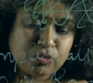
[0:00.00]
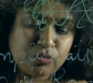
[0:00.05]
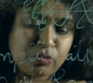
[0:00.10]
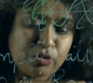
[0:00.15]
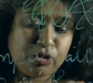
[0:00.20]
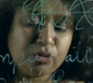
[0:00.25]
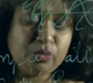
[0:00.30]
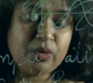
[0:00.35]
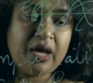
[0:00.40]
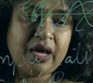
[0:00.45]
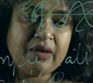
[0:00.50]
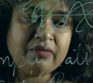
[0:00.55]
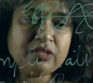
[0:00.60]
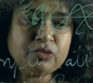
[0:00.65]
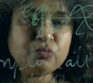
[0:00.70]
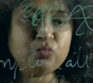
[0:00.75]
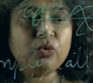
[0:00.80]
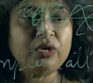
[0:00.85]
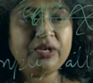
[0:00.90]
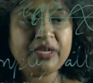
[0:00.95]
what you have is
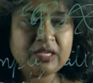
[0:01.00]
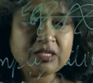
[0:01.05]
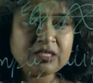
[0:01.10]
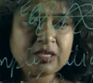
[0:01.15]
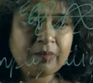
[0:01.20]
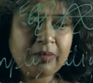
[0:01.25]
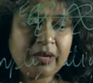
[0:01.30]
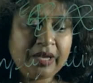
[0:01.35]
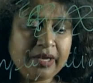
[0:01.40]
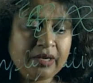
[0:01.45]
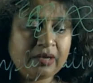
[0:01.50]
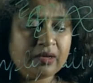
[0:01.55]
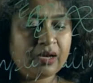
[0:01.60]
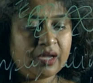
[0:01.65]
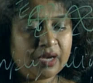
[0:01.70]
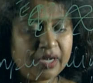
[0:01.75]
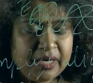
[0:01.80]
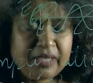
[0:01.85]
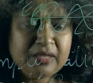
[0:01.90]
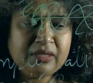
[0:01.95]
voltage applied,
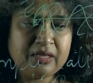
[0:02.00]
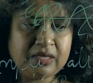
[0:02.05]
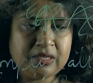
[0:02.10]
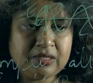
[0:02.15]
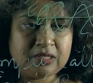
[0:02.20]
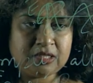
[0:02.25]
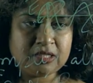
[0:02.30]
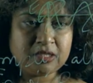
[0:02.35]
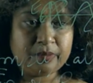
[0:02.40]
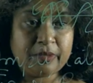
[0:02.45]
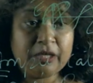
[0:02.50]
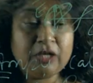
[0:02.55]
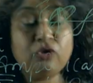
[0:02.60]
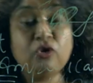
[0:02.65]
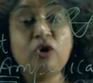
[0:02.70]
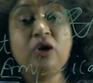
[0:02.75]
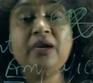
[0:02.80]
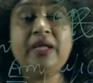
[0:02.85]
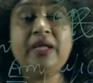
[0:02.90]
current increases, but not